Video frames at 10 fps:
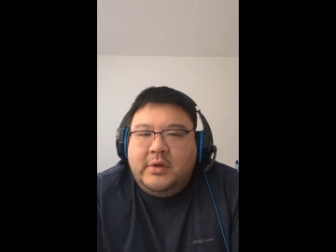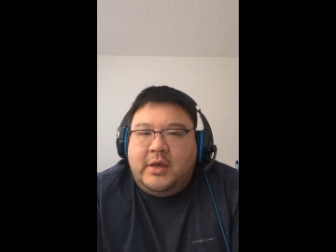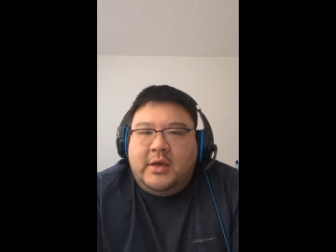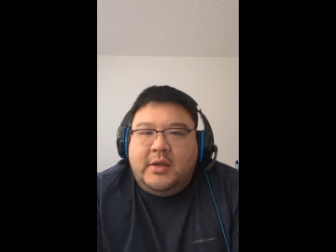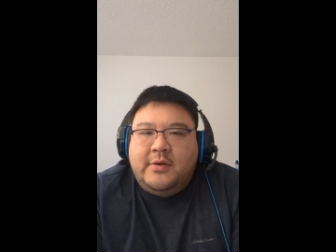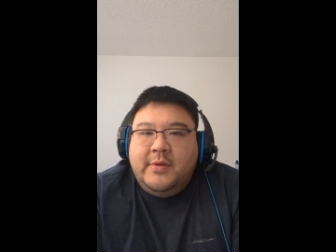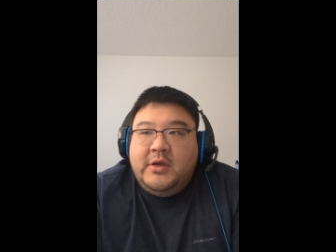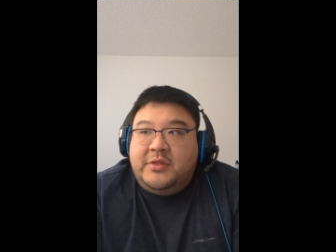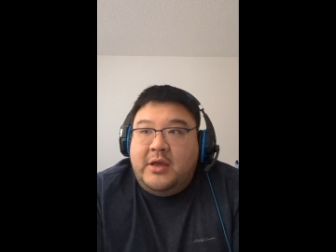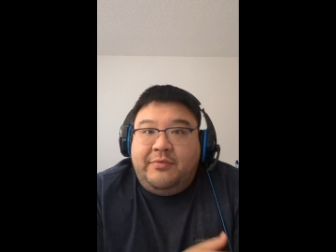and
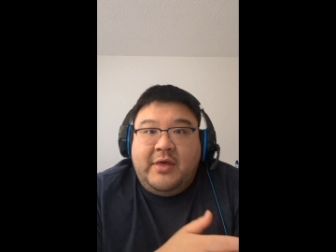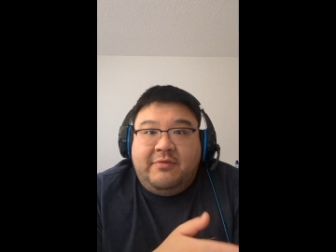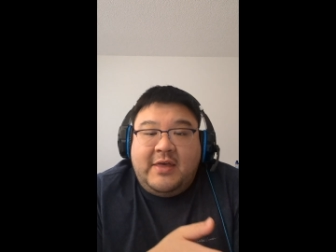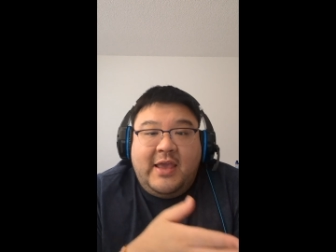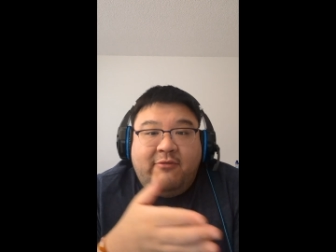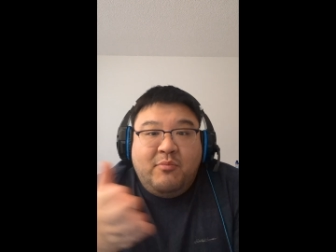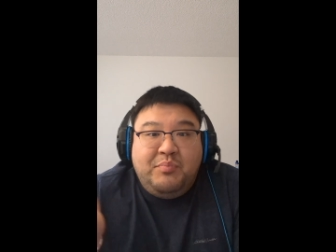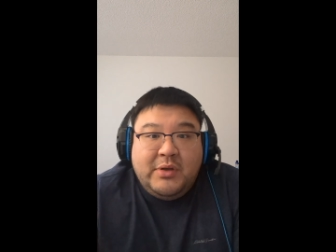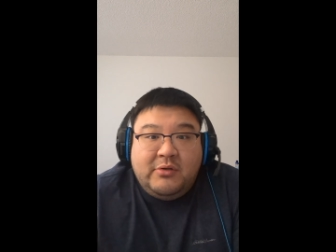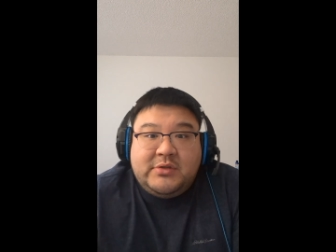they even
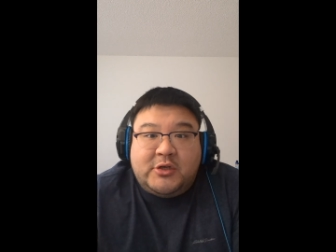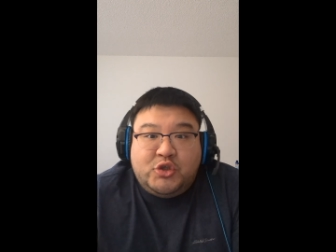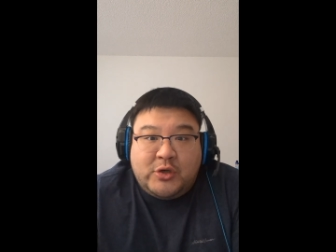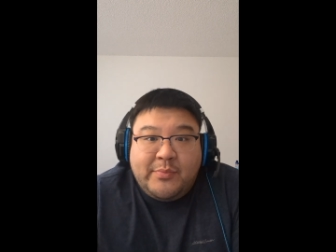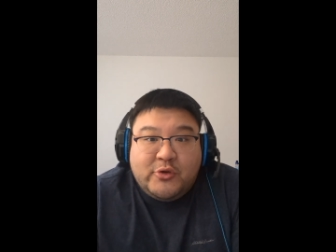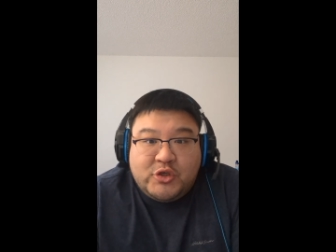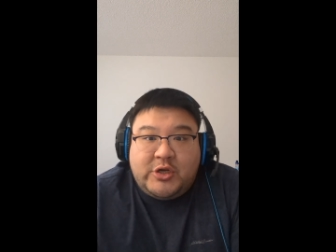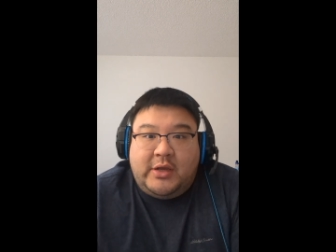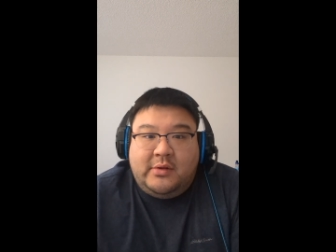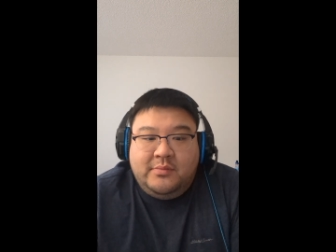built a trebuchet,